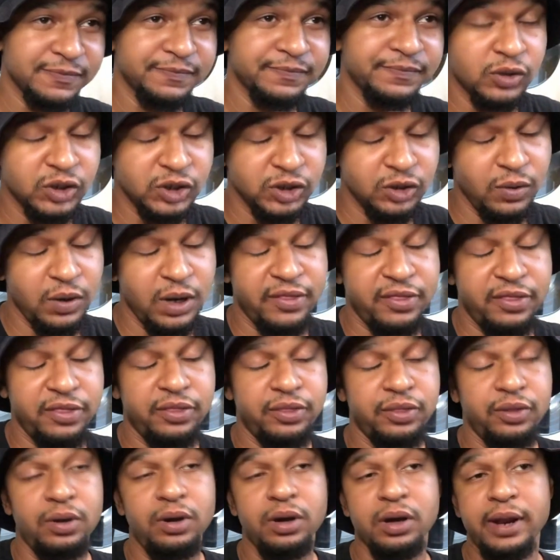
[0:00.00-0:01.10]
Or so I
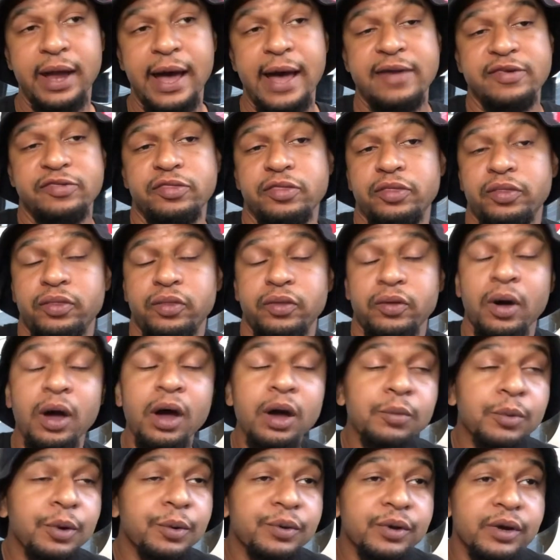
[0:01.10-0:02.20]
thought. I
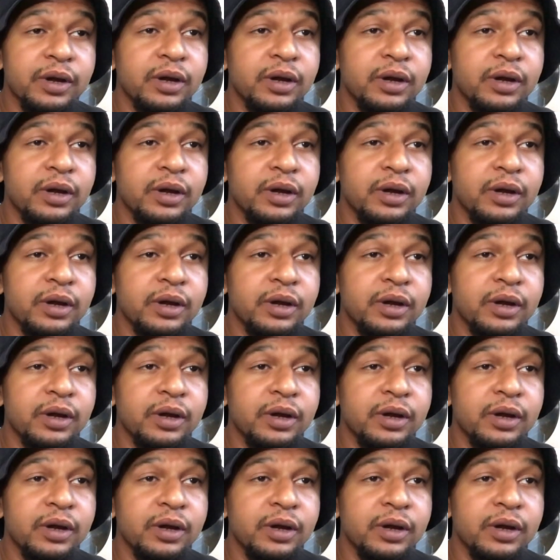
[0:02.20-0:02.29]
thought we were